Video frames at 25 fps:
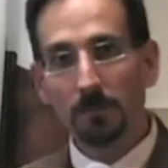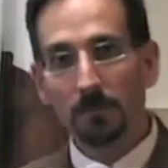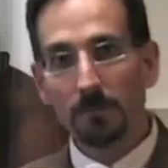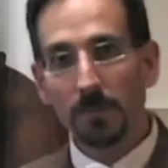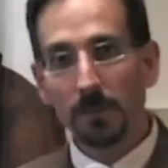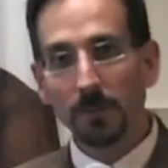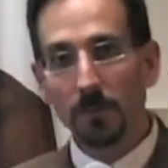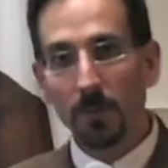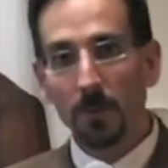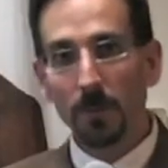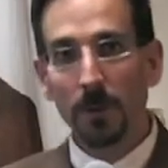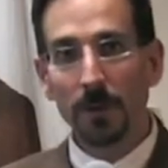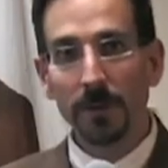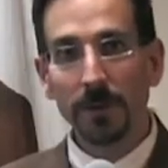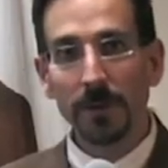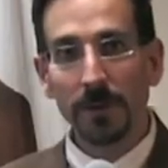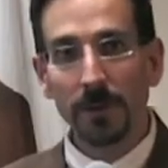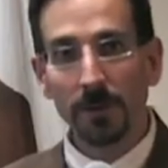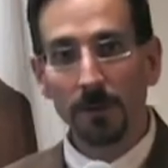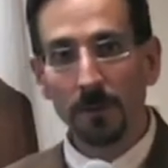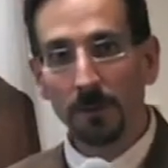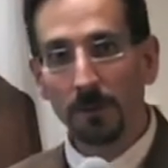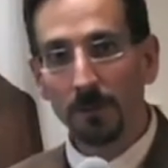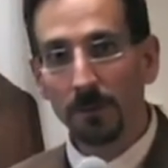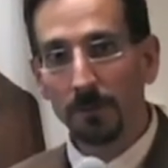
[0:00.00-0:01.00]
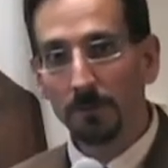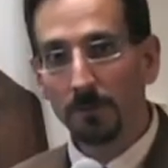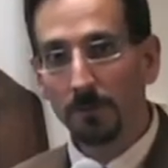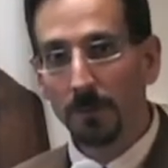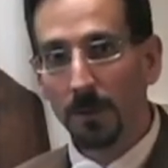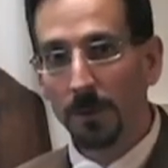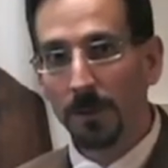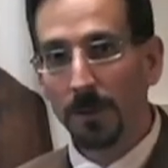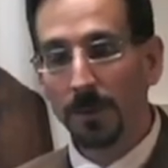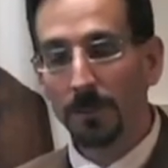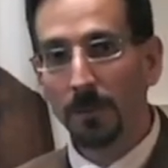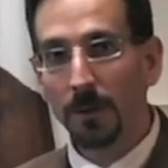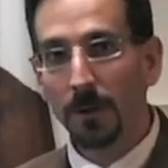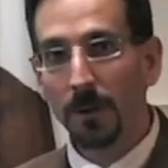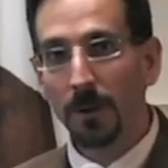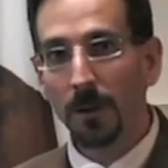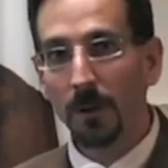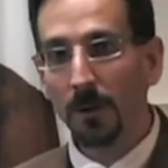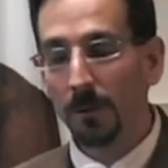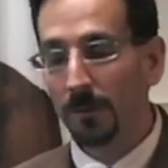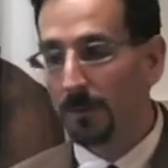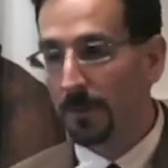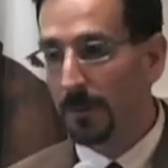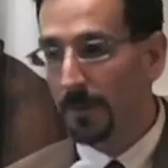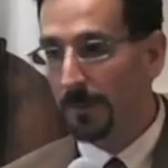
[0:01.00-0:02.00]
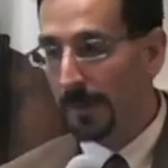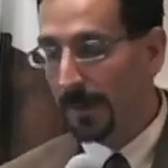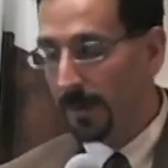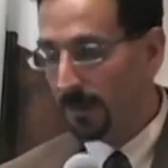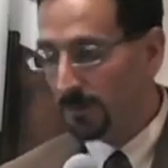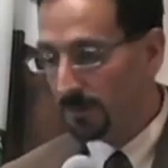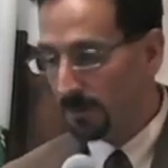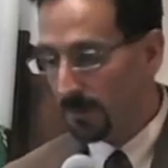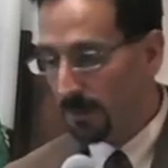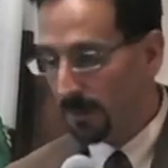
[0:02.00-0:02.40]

before Martin or Martin Bernal, our City Manager,